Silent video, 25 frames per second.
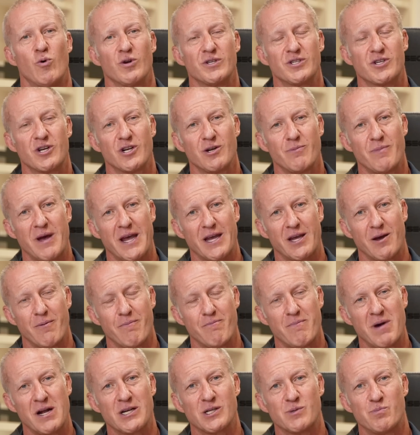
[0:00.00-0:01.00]
What's going to make a
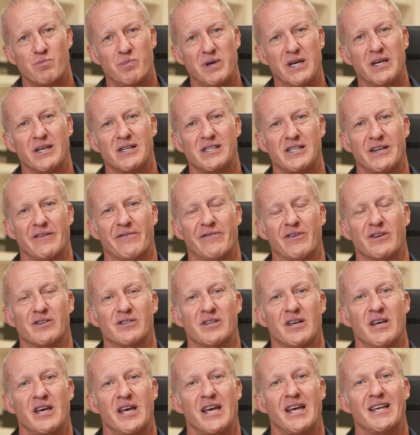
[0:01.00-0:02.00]
much bigger
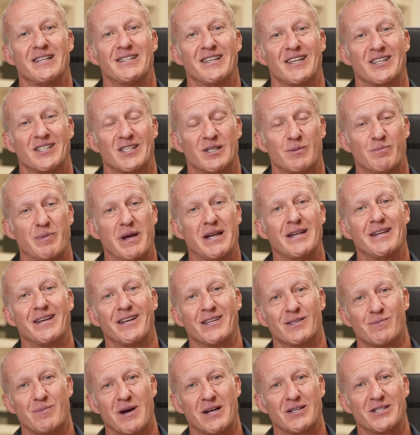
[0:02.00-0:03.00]
difference is expending
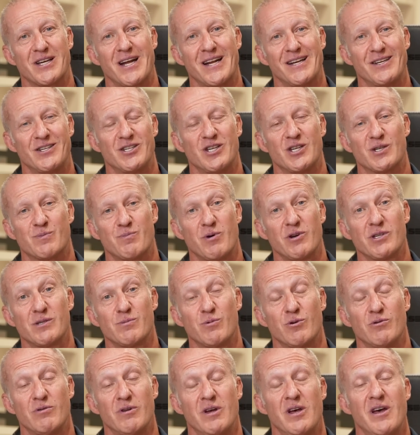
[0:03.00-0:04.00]
as much energy as
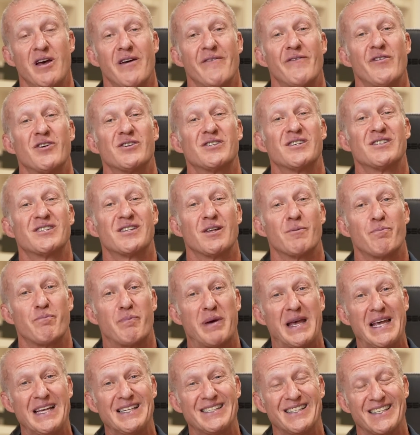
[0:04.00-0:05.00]
possible versus the
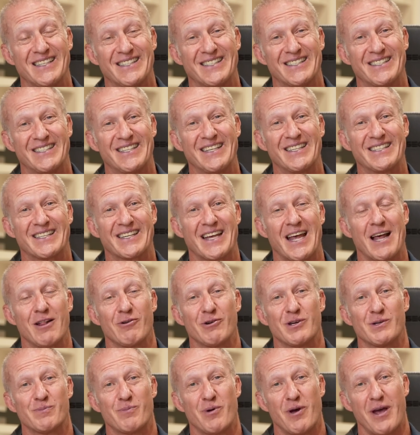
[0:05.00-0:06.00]
Peaslee 6
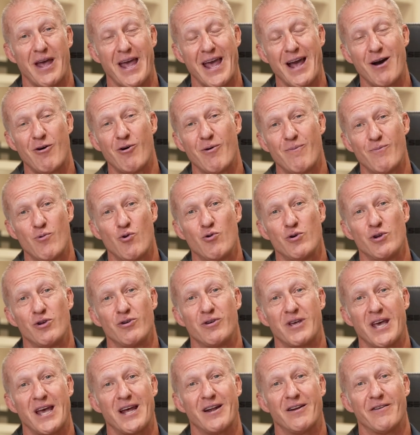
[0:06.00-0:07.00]
calories per hour more you
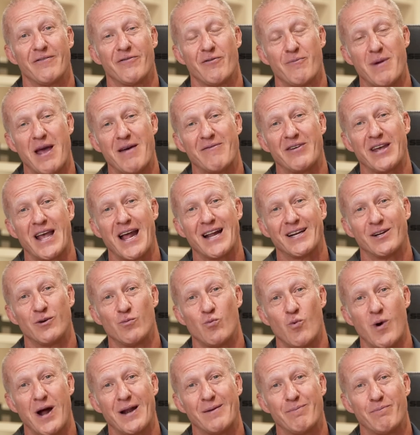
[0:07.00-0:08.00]
get from having added
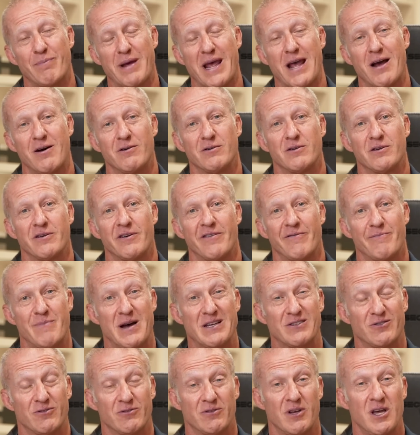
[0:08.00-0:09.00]
1 pound of
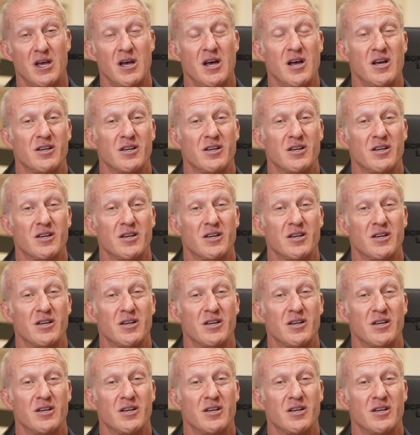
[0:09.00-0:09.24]
muscle.